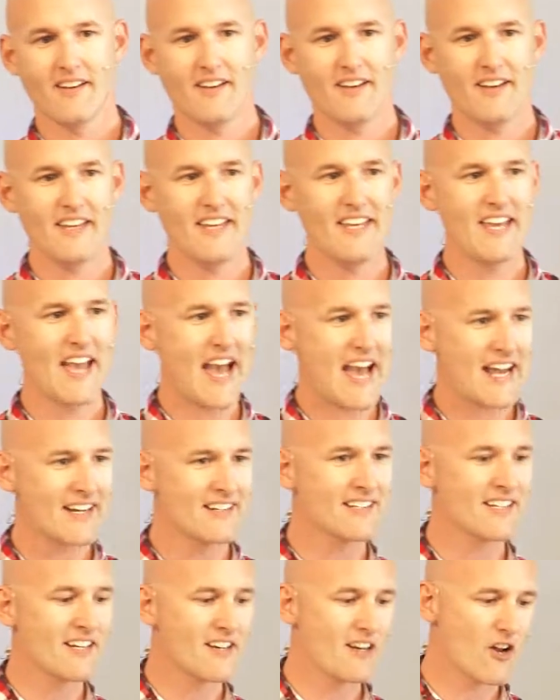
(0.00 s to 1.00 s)
He
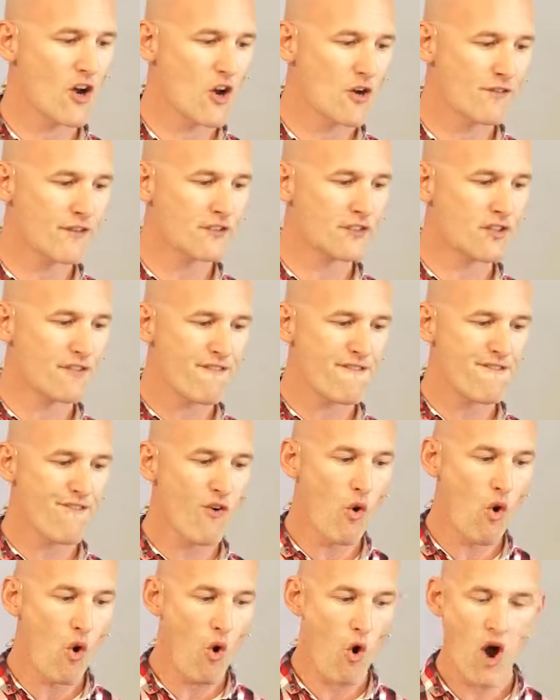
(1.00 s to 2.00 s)
handed it over to
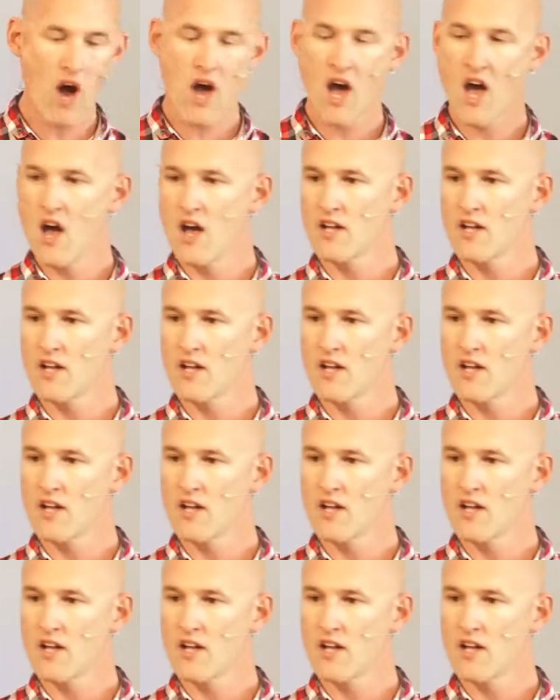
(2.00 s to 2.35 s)
four